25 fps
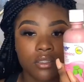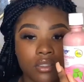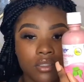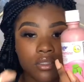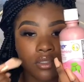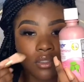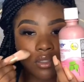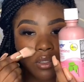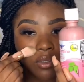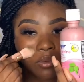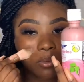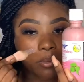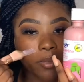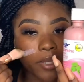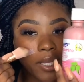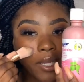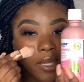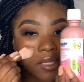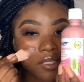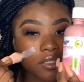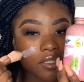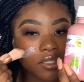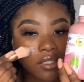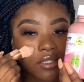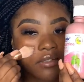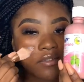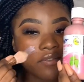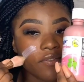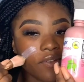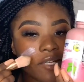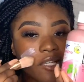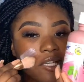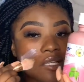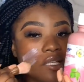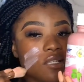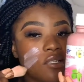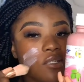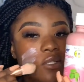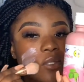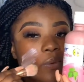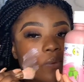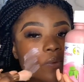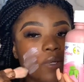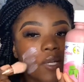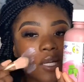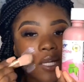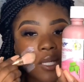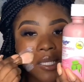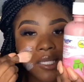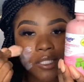So back to the face, what I
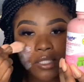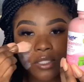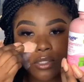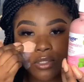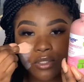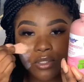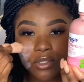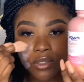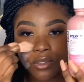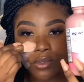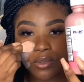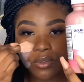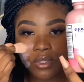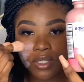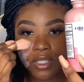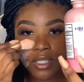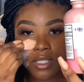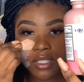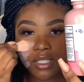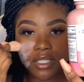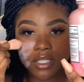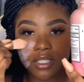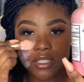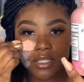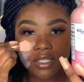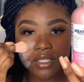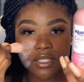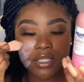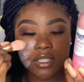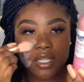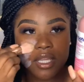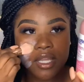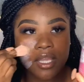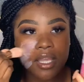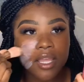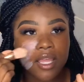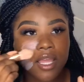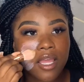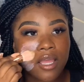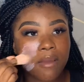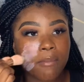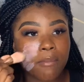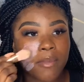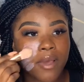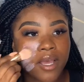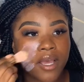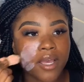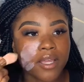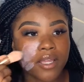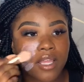like to do is take
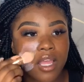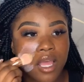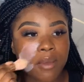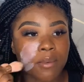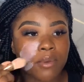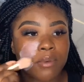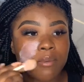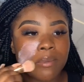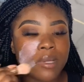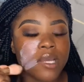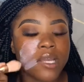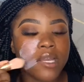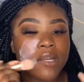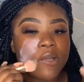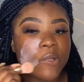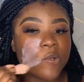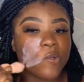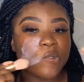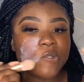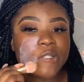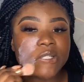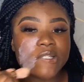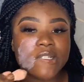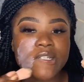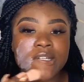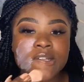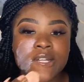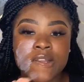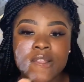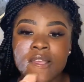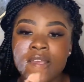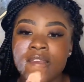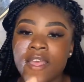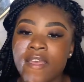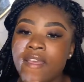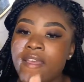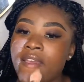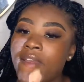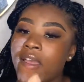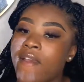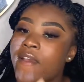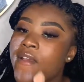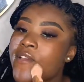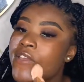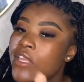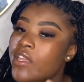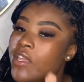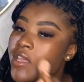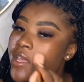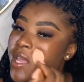my chamomile lotion.
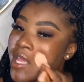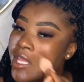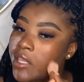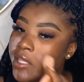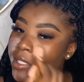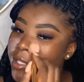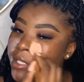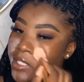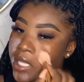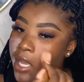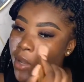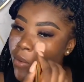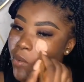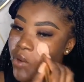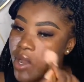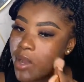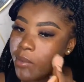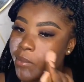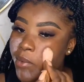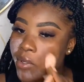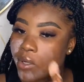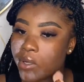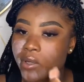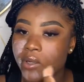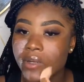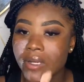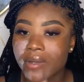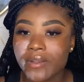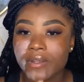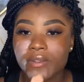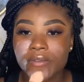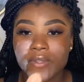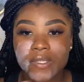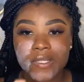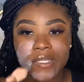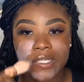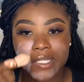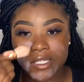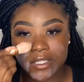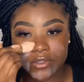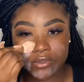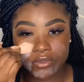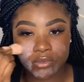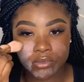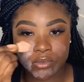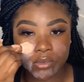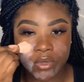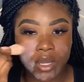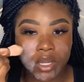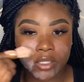You can get this at Walmart, you can get this from
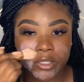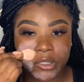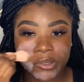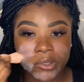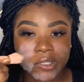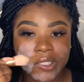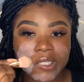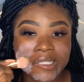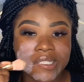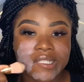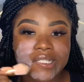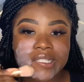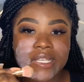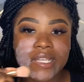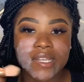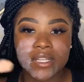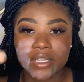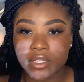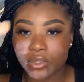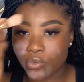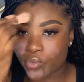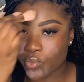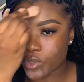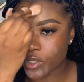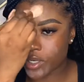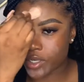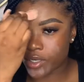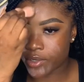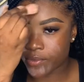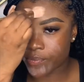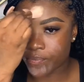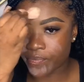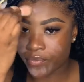Walgreens, anywhere.